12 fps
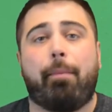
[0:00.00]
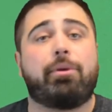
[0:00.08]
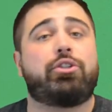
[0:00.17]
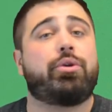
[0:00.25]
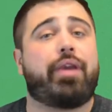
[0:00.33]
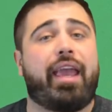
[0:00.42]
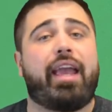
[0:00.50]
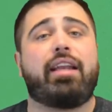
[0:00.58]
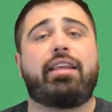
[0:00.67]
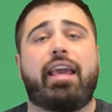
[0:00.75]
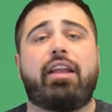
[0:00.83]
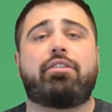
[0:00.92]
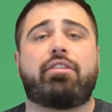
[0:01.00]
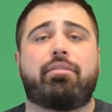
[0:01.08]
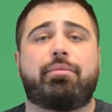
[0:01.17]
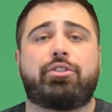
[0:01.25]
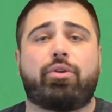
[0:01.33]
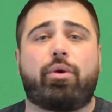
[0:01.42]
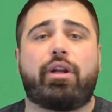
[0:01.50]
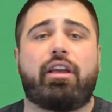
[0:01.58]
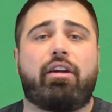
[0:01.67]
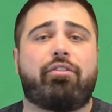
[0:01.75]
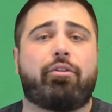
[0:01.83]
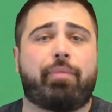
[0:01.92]
but you can cater to the majority
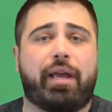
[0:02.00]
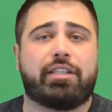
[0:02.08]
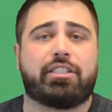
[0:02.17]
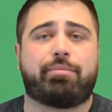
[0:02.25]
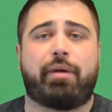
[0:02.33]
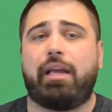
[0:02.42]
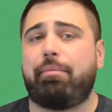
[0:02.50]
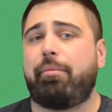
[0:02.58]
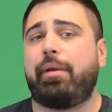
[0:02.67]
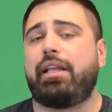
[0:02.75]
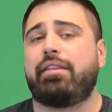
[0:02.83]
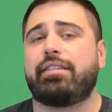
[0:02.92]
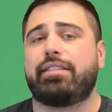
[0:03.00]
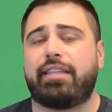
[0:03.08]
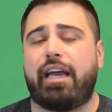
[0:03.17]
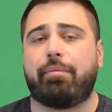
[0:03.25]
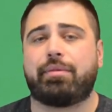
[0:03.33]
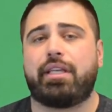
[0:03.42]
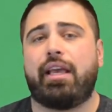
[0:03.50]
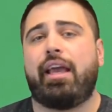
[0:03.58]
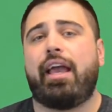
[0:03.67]
of your patients by implementing these steps.